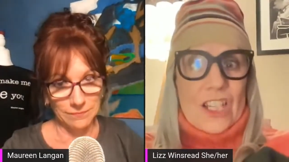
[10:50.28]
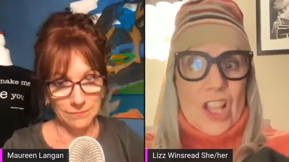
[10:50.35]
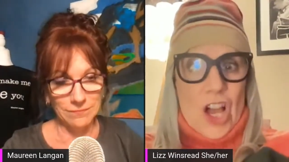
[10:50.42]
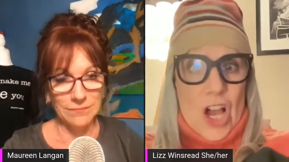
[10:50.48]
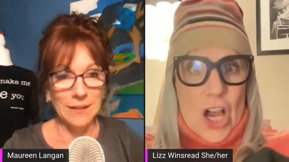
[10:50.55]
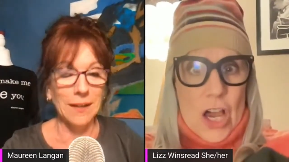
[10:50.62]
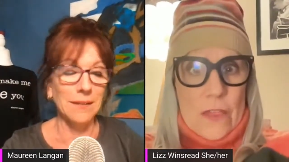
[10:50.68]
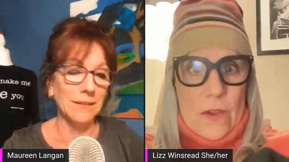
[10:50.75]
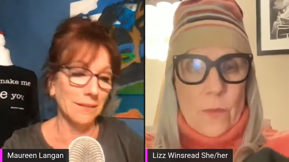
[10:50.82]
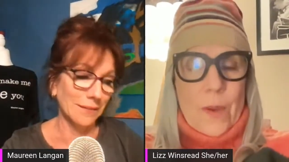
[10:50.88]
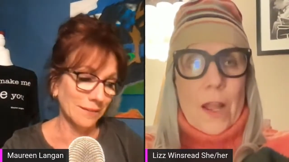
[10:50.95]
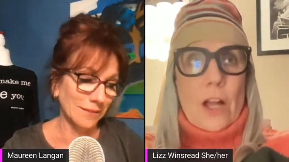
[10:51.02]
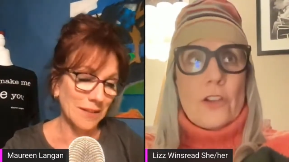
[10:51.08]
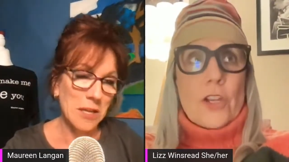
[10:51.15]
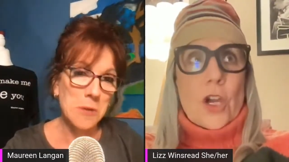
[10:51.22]
Speaker 1: law that
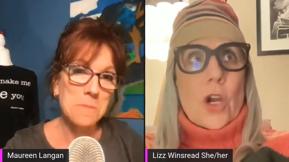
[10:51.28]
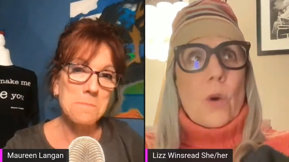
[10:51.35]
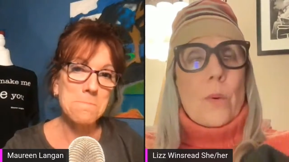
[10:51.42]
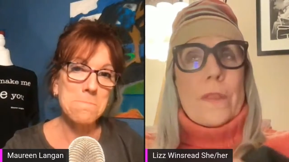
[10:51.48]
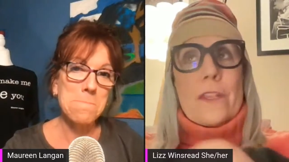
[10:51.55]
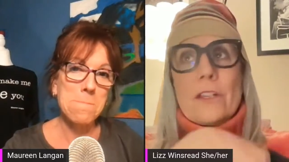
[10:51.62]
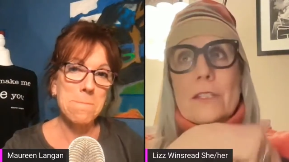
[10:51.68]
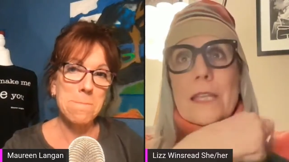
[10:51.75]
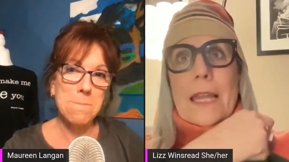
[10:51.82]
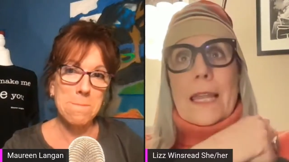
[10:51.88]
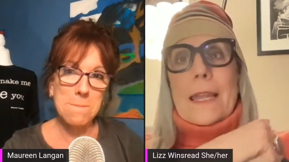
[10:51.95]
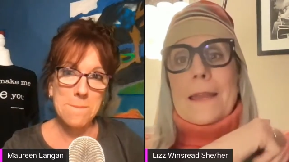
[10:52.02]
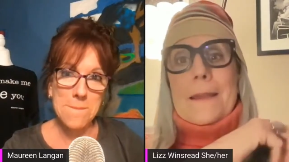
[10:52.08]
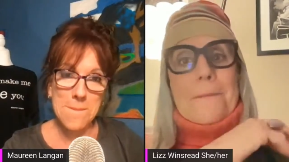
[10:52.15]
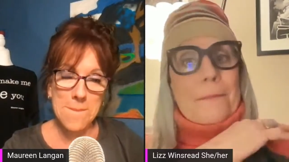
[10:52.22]
we all know where there's like
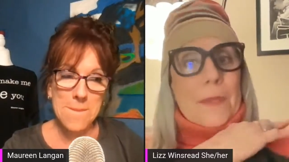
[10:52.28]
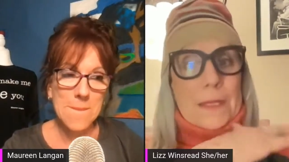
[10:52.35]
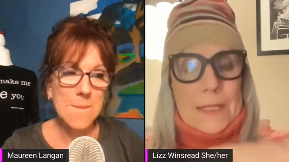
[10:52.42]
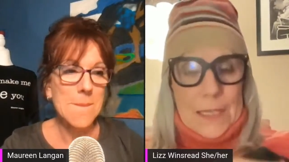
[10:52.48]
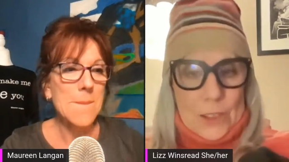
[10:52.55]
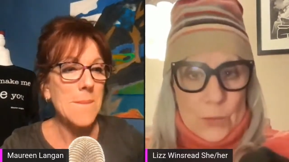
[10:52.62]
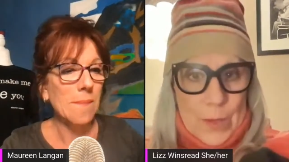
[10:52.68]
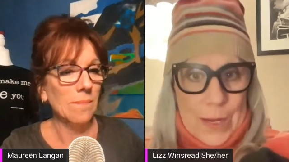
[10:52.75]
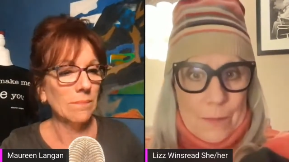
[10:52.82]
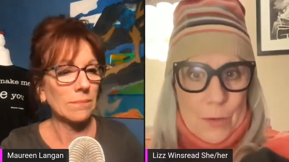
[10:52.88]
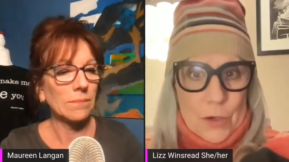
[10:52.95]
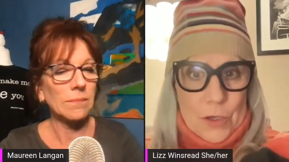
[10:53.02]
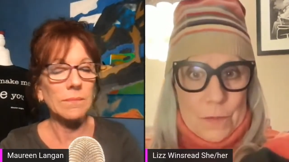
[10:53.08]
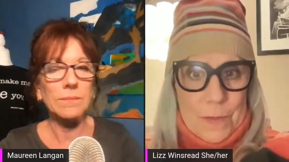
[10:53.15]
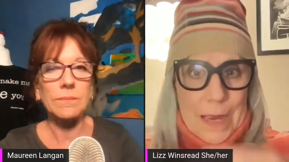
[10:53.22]
a six-week
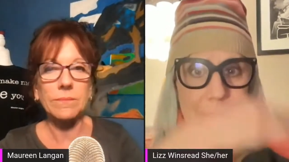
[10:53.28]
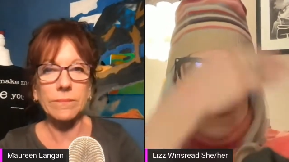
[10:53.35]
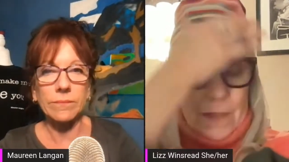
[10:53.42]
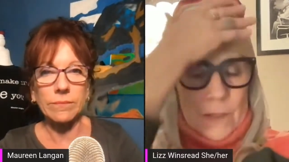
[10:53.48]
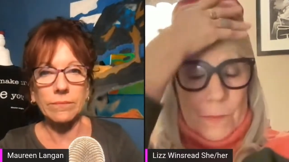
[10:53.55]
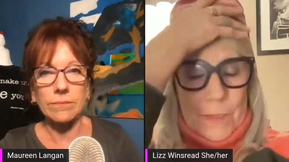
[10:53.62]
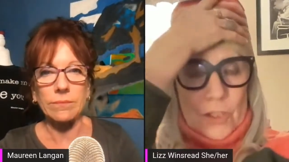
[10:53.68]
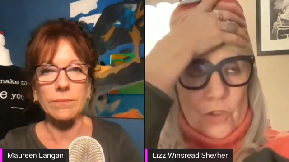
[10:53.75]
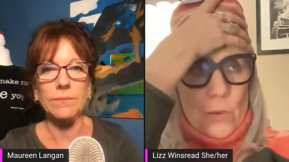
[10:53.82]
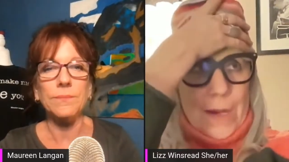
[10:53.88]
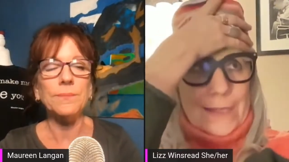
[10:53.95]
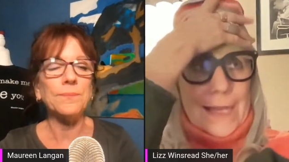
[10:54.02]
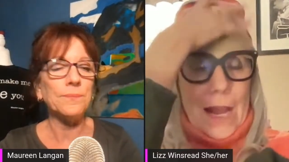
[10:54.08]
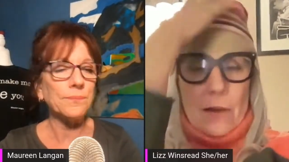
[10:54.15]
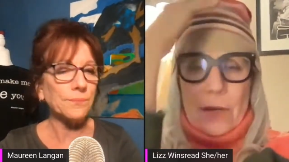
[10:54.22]
abortion ban that's been
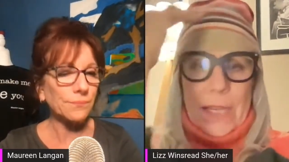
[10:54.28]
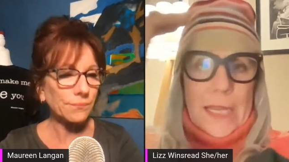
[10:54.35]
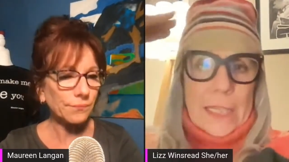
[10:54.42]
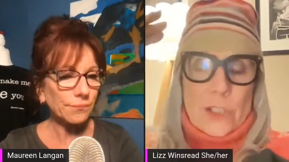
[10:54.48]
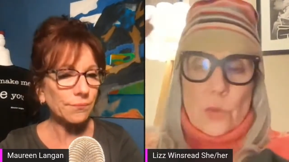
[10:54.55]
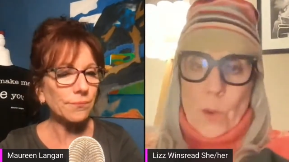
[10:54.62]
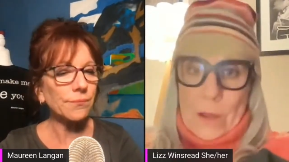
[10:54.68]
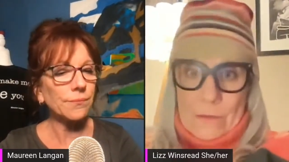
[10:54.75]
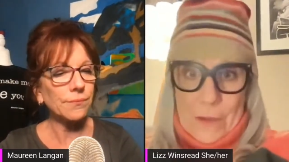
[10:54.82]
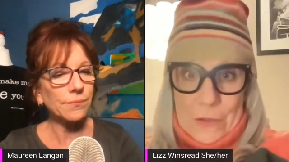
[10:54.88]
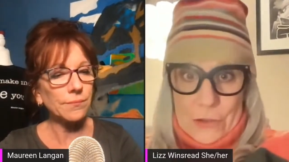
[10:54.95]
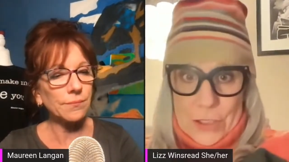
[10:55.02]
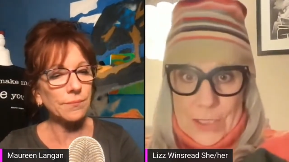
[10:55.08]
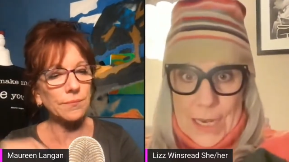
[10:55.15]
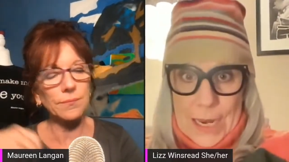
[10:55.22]
struck down in 12
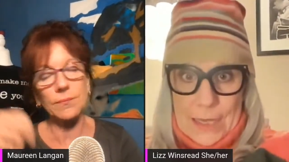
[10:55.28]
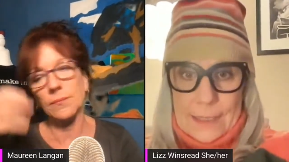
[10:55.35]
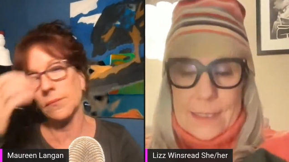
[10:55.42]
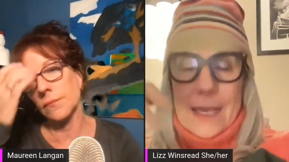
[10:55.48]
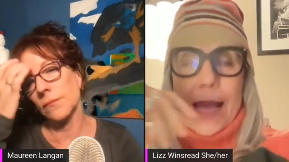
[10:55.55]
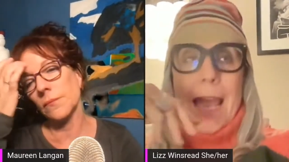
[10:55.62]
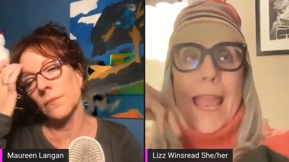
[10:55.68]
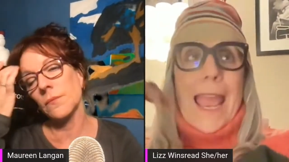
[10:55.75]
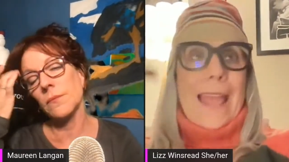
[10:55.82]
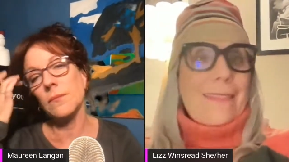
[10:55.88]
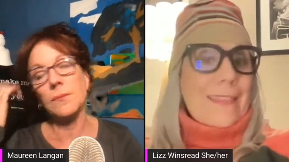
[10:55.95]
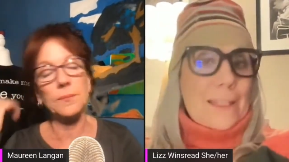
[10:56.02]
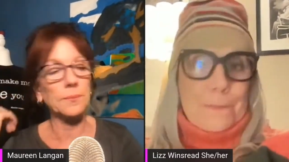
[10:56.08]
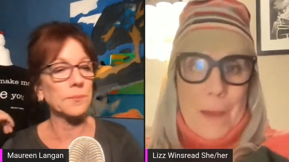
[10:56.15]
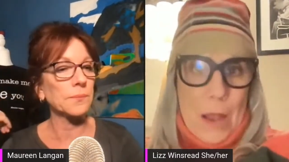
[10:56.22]
other states, and
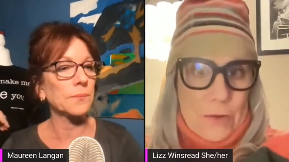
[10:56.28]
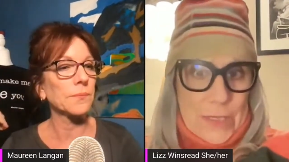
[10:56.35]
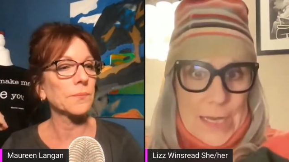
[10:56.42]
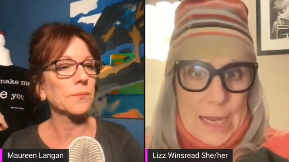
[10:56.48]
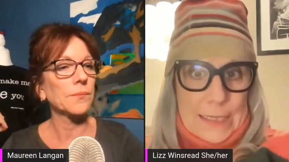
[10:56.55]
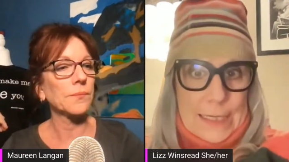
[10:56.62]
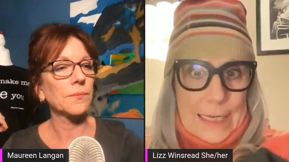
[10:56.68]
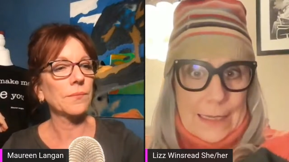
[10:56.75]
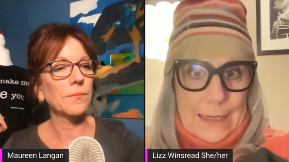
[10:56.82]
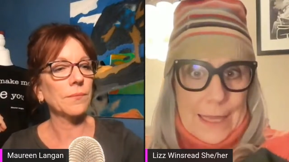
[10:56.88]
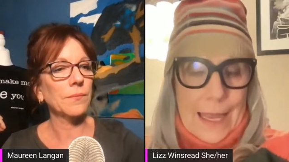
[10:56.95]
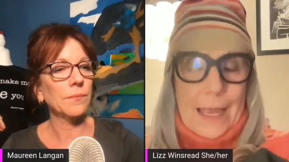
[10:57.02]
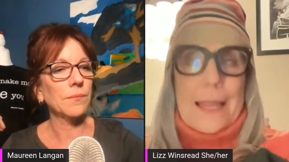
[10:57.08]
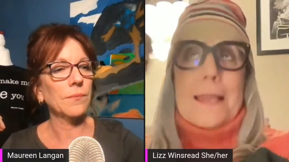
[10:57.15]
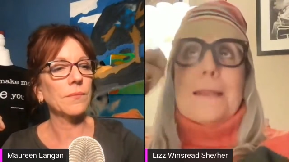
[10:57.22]
mm -hmm. this bounty hunting
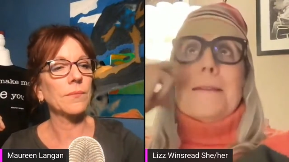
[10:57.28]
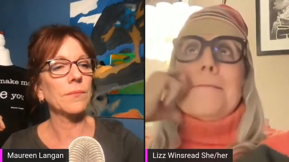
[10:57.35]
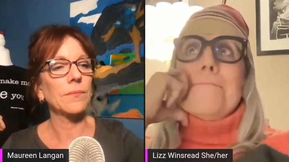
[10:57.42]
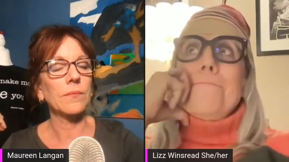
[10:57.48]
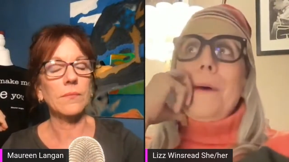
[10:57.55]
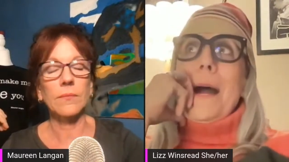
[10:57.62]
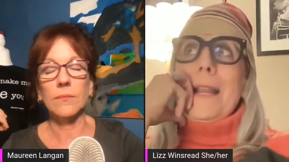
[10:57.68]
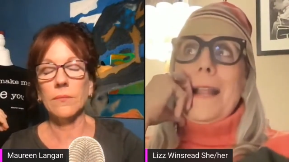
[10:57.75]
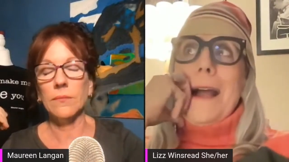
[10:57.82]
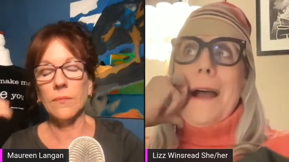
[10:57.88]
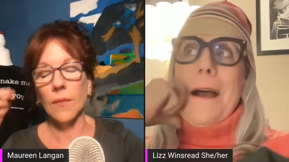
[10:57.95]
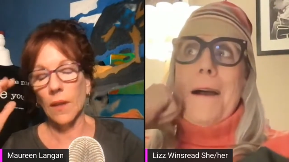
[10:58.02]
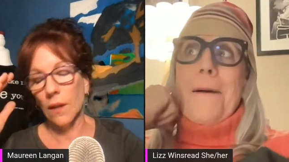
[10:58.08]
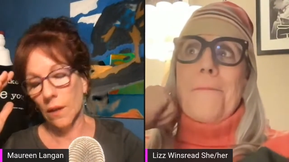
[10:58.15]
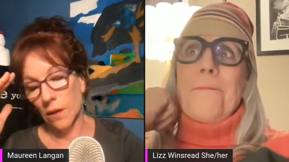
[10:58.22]
thing. But
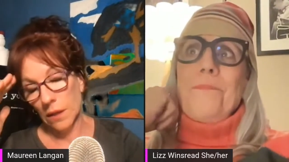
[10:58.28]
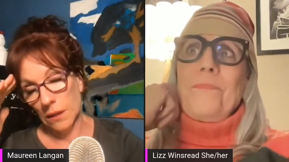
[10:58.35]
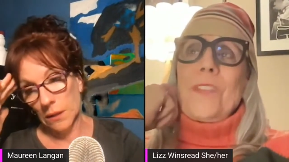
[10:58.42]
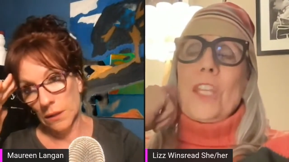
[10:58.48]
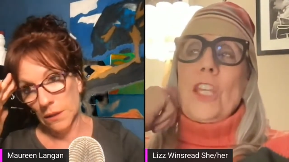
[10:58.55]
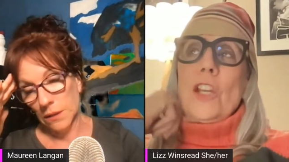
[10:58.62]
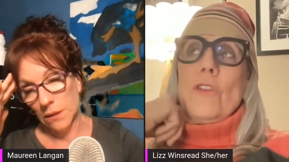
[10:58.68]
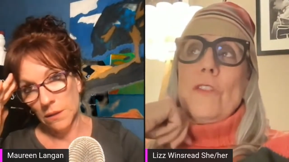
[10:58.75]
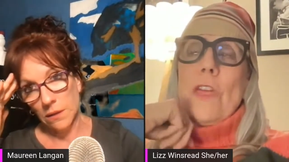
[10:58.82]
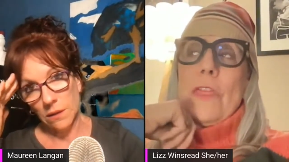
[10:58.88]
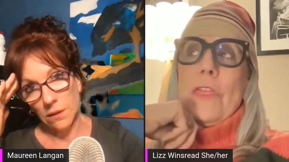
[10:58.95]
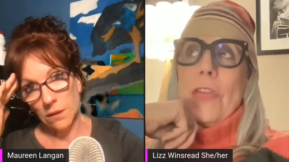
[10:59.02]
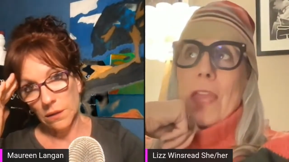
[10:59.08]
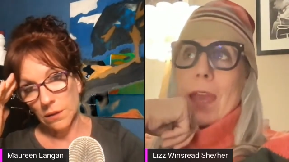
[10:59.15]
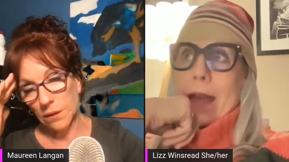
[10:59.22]
um, you know, the
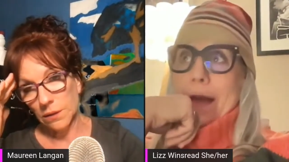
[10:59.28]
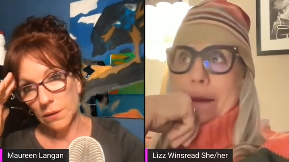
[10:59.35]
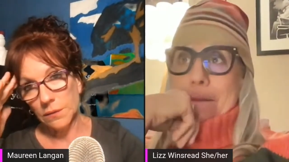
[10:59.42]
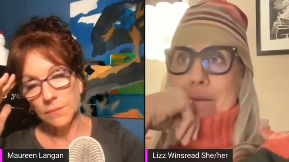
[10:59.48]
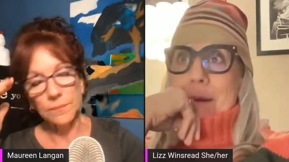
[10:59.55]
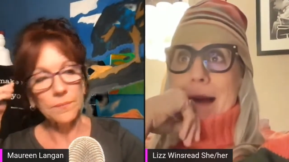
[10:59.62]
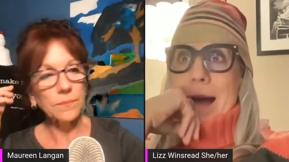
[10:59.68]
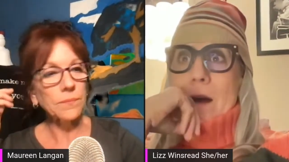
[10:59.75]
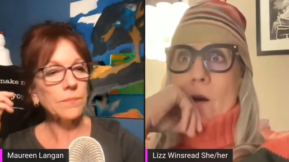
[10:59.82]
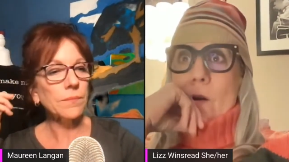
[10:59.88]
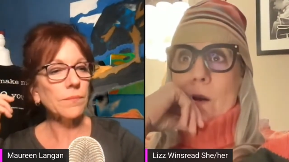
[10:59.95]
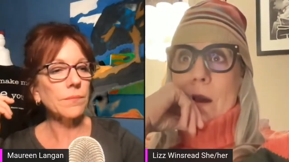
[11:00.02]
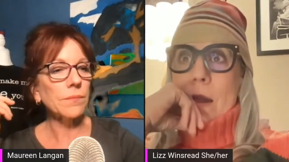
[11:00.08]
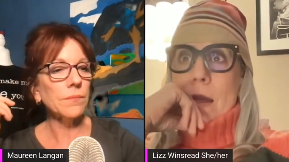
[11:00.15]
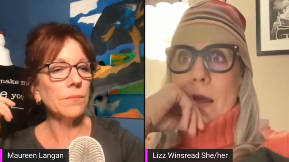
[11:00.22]
thing
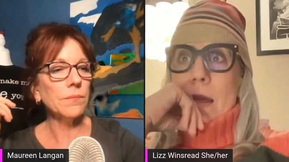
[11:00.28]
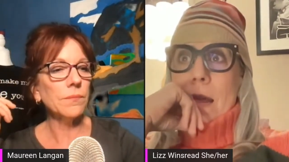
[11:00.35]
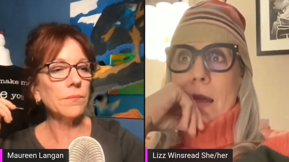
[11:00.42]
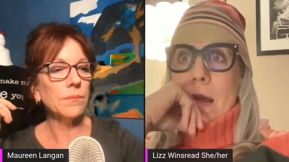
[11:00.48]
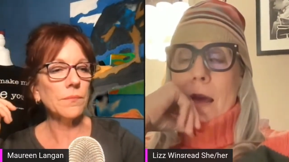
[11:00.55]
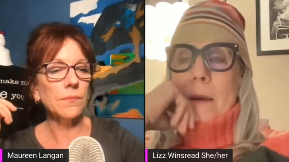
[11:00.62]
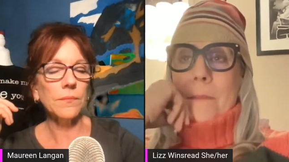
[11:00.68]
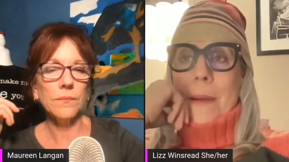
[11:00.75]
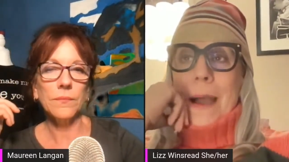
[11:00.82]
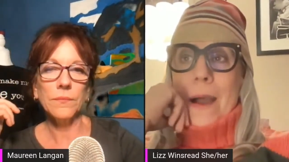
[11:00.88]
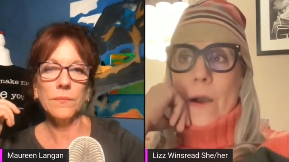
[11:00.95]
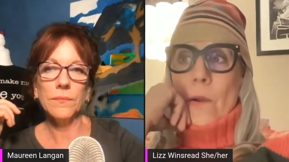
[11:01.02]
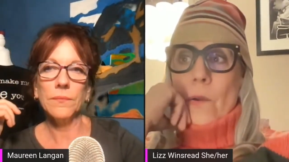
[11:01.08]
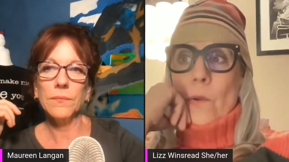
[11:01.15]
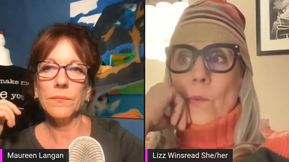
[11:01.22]
about
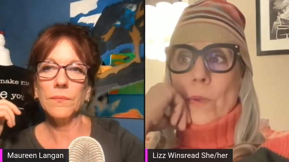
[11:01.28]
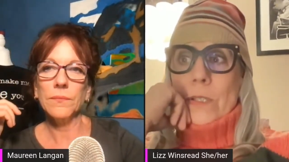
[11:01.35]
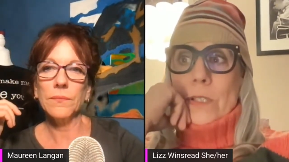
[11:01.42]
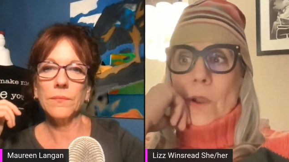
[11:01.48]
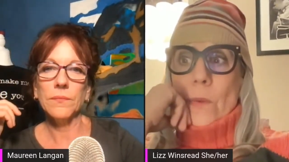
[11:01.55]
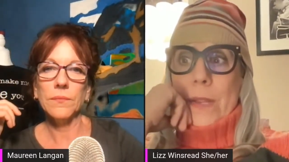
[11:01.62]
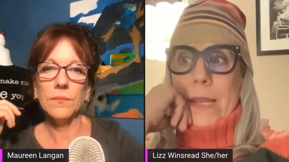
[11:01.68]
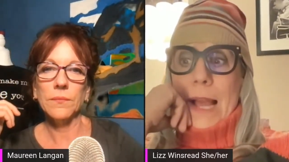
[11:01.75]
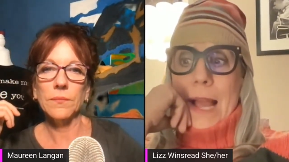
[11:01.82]
about what's going